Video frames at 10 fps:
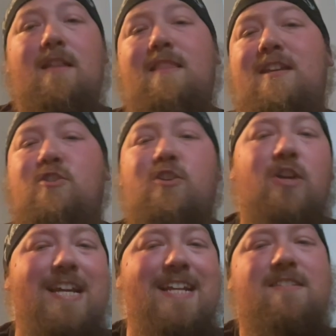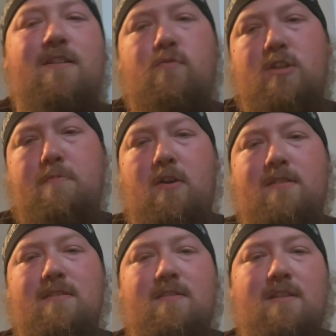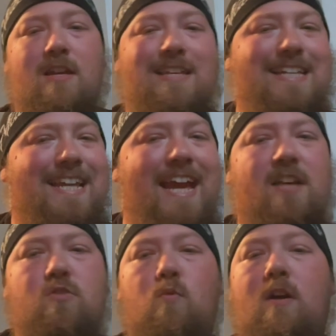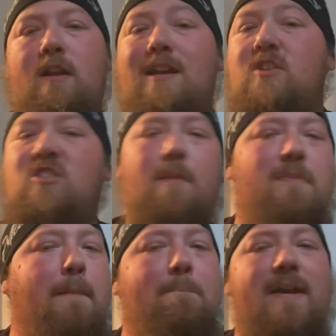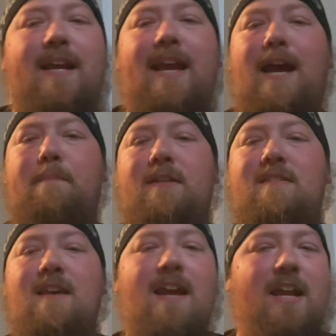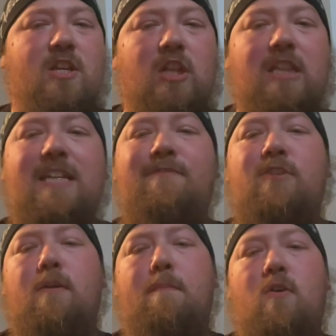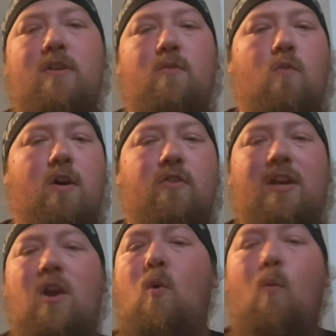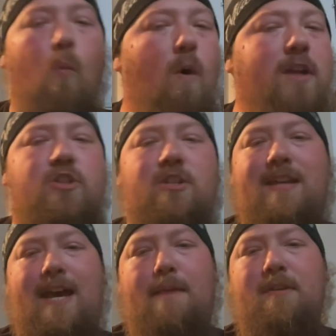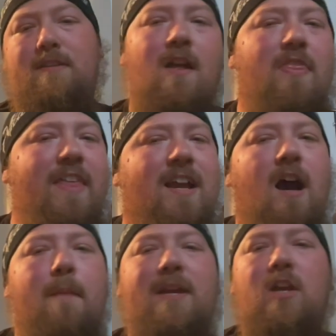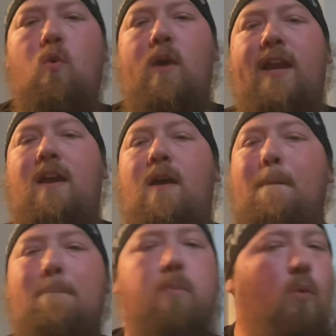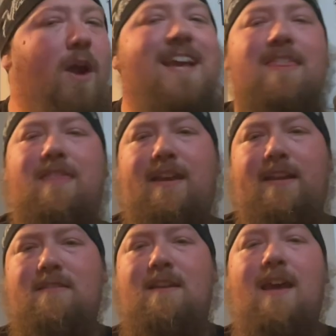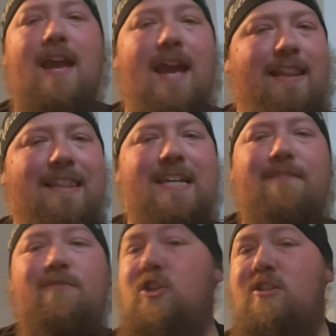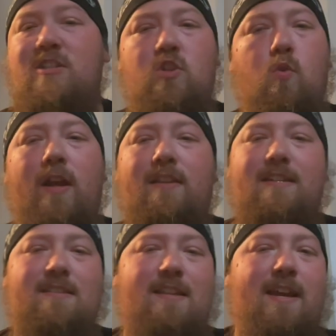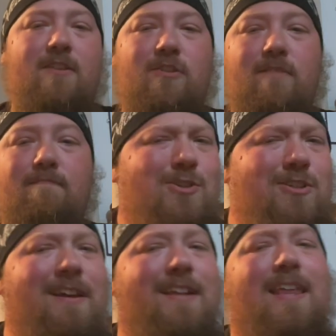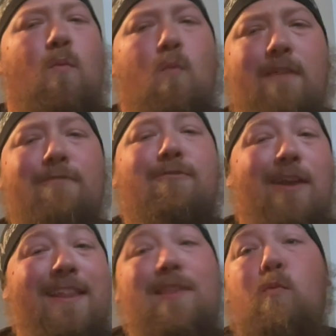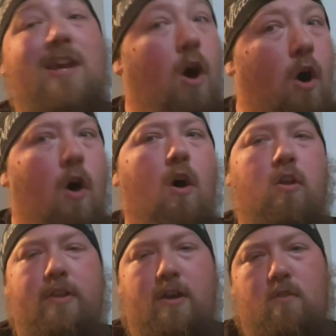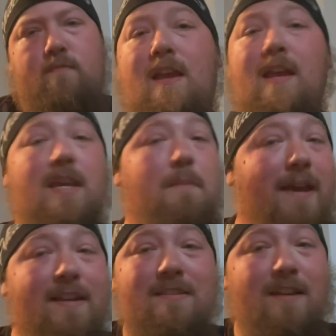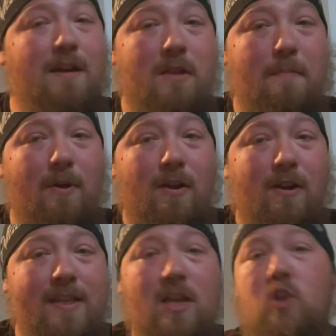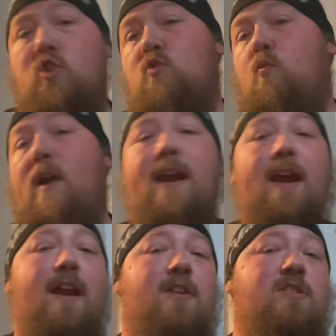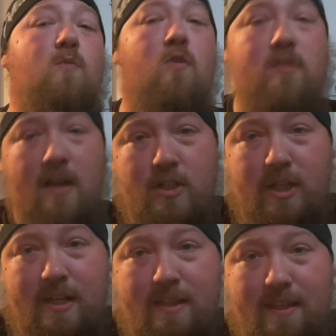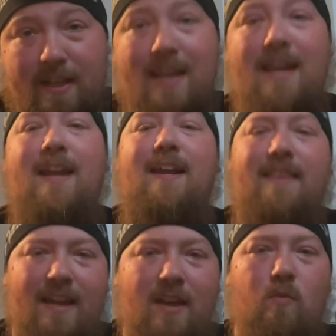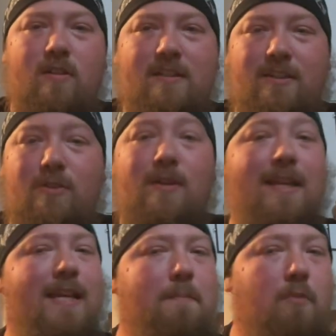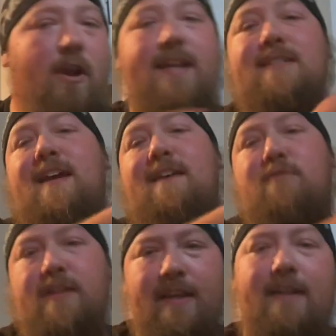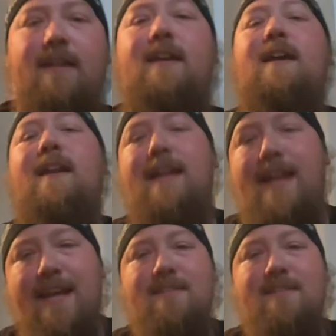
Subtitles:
These are your instant responses. You cast one, something big happens, and you leave your opponent wondering what just happened. They come in quick, break things, and leave just as quickly as they entered. Just like that one friend that we all know. He begs to come to the party, swears he won't touch anything, and then what's he do? He breaks everything. Next